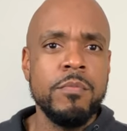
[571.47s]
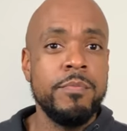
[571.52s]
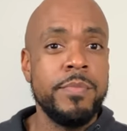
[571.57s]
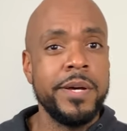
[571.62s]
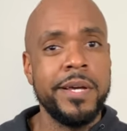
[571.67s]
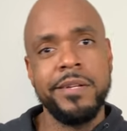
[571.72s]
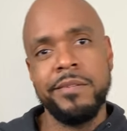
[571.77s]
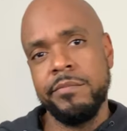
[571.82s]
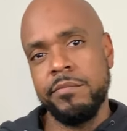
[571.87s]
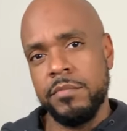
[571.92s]

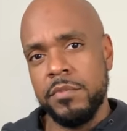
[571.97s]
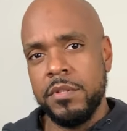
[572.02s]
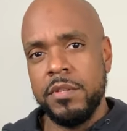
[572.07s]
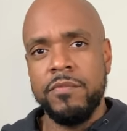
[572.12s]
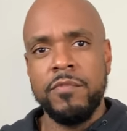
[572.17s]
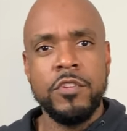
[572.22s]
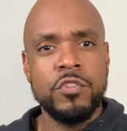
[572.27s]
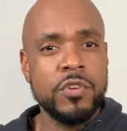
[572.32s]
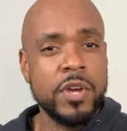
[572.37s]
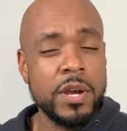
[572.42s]
But
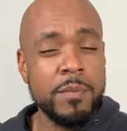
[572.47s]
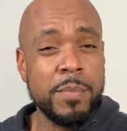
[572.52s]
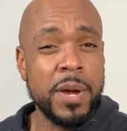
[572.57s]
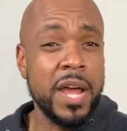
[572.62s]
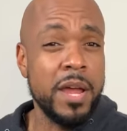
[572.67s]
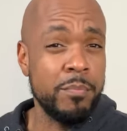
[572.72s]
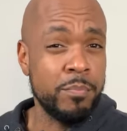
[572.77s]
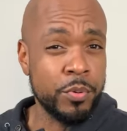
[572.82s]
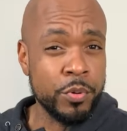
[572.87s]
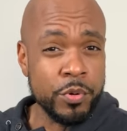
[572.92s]
if you try to
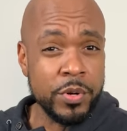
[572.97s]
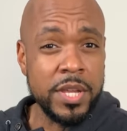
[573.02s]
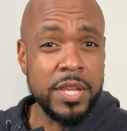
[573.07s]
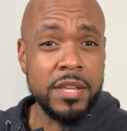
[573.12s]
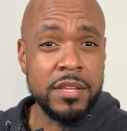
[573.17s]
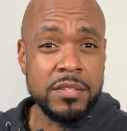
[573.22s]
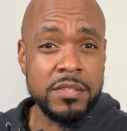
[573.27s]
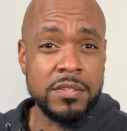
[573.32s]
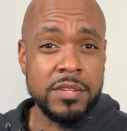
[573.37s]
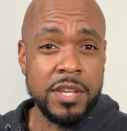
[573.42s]
buy a
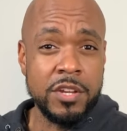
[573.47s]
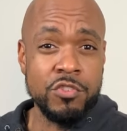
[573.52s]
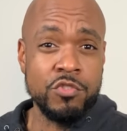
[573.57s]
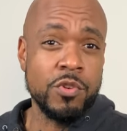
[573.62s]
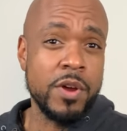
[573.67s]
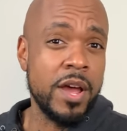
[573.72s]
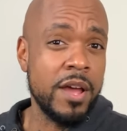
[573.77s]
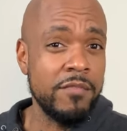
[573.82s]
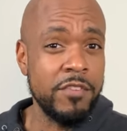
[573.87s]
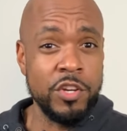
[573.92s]
Prius and
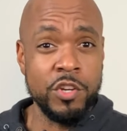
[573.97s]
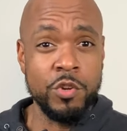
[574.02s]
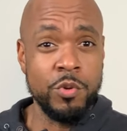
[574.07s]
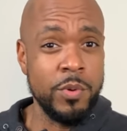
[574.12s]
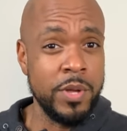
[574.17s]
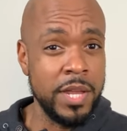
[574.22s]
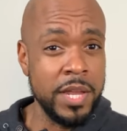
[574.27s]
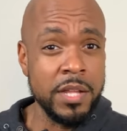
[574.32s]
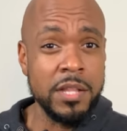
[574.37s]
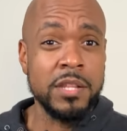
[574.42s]
drive in
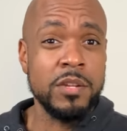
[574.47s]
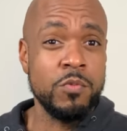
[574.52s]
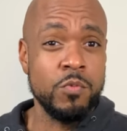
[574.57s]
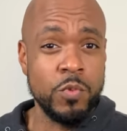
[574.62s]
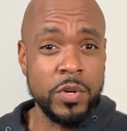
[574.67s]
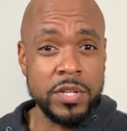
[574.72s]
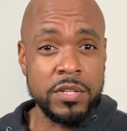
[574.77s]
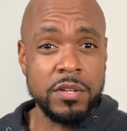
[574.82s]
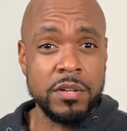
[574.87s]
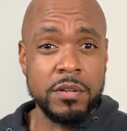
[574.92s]
New England
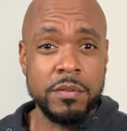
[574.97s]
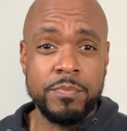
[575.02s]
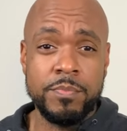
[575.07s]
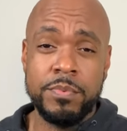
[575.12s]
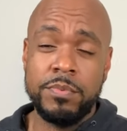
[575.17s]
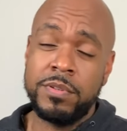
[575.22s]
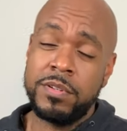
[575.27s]
winter,